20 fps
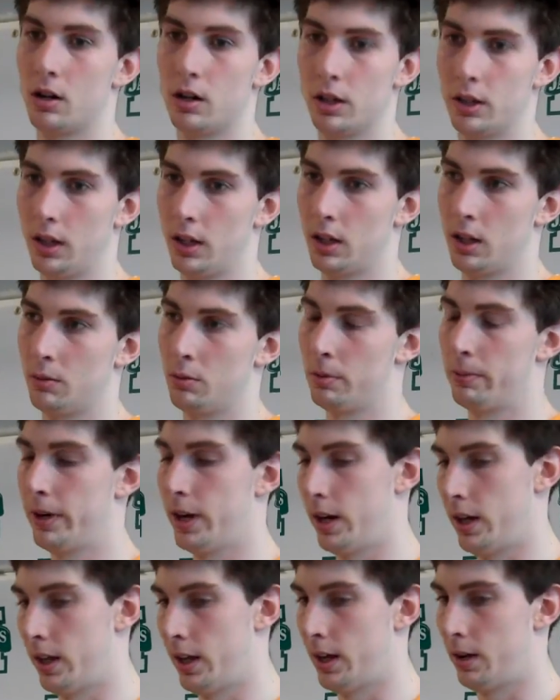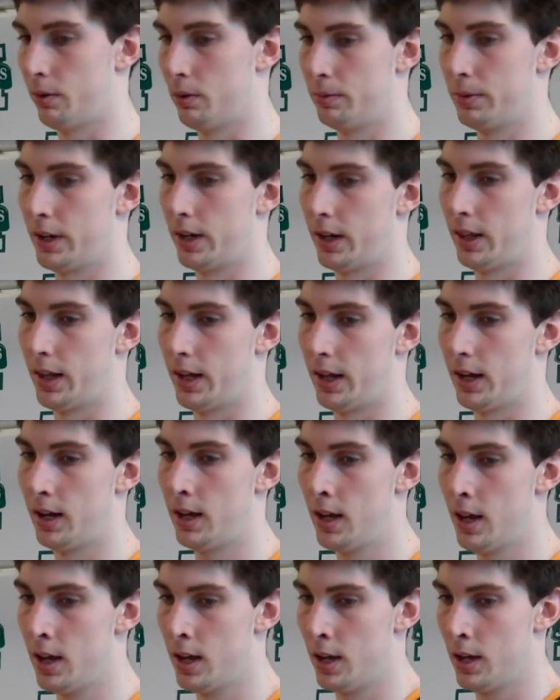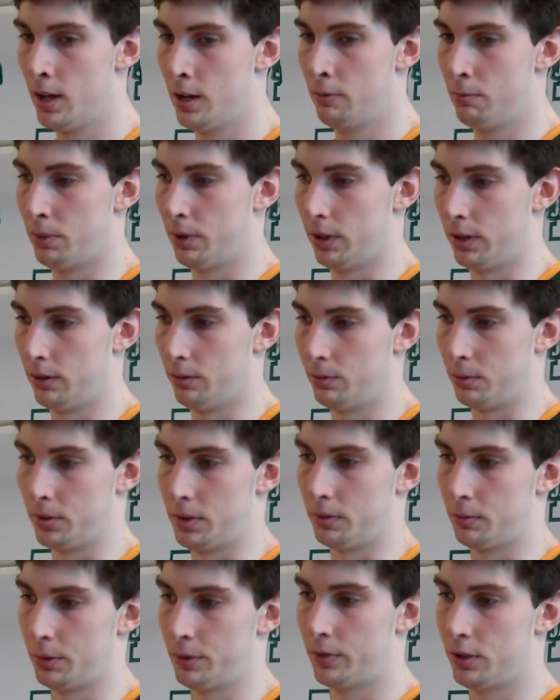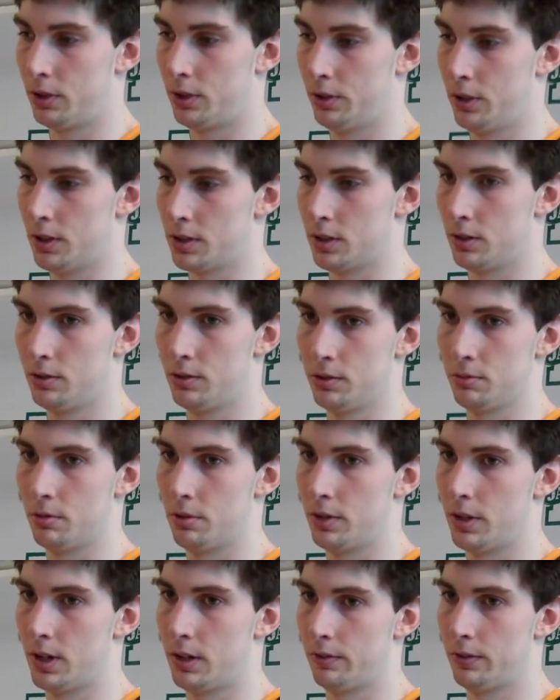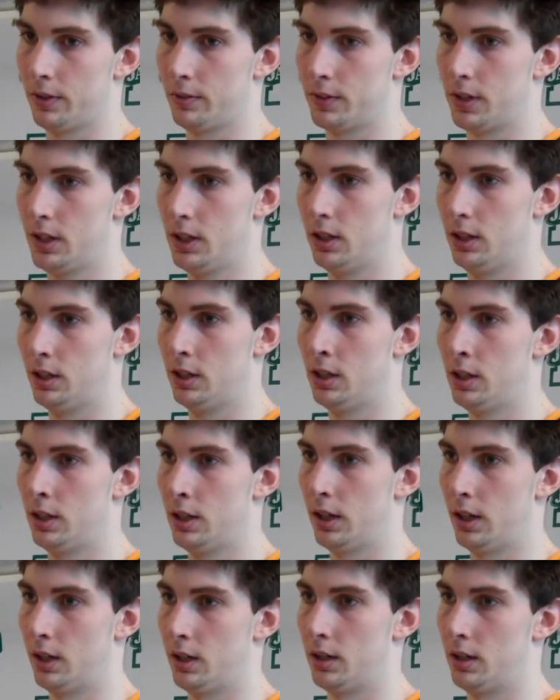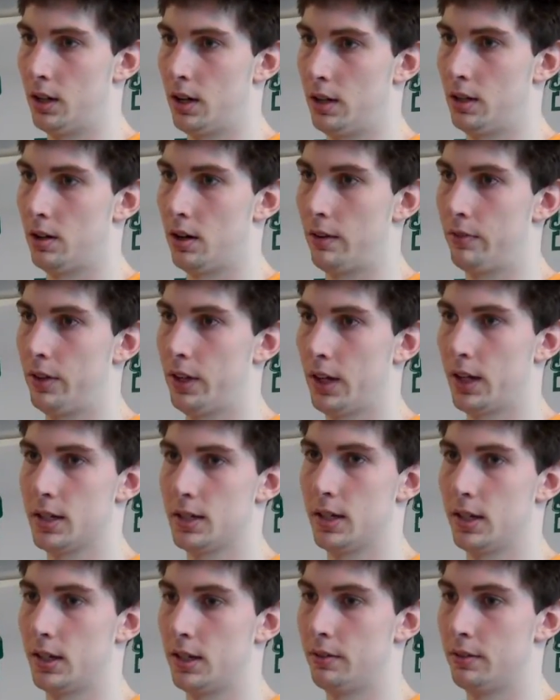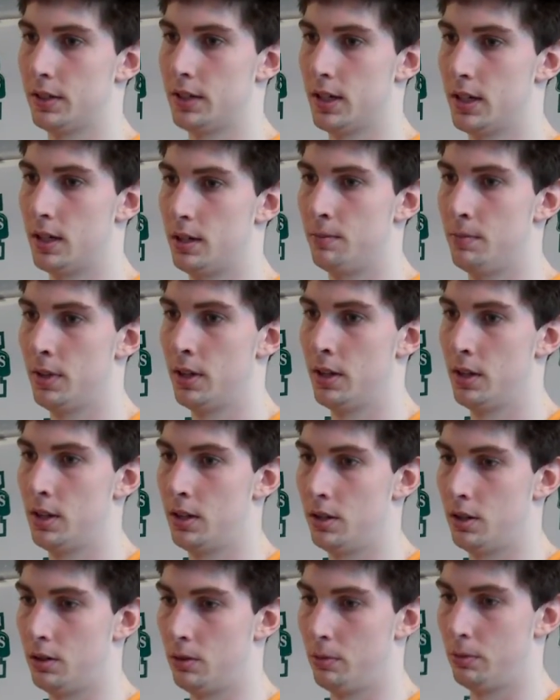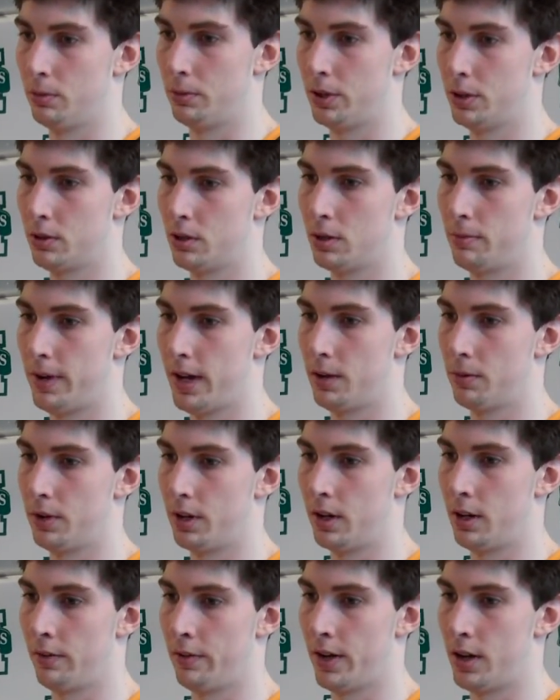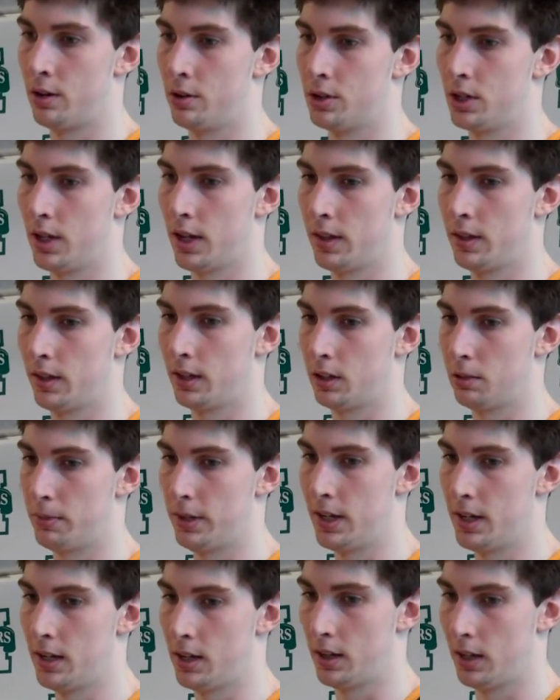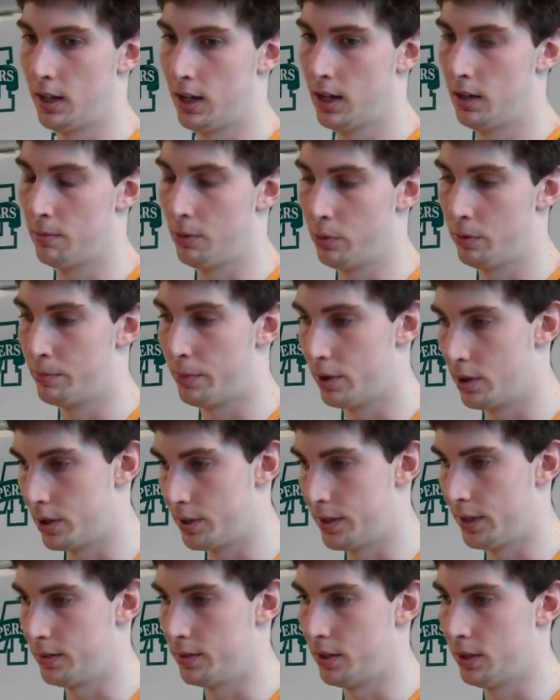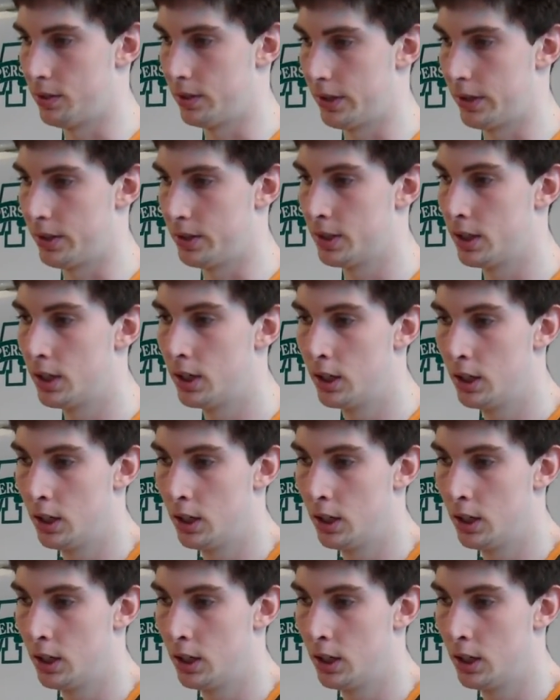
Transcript: hard at the end. We're proud of that. We're proud of that. But we, we fall in these holes. We were down 15, and you know I feel like I say it every time. You know we don't come out with enough energy. I think at the beginning of the game, and we put ourselves in these holes.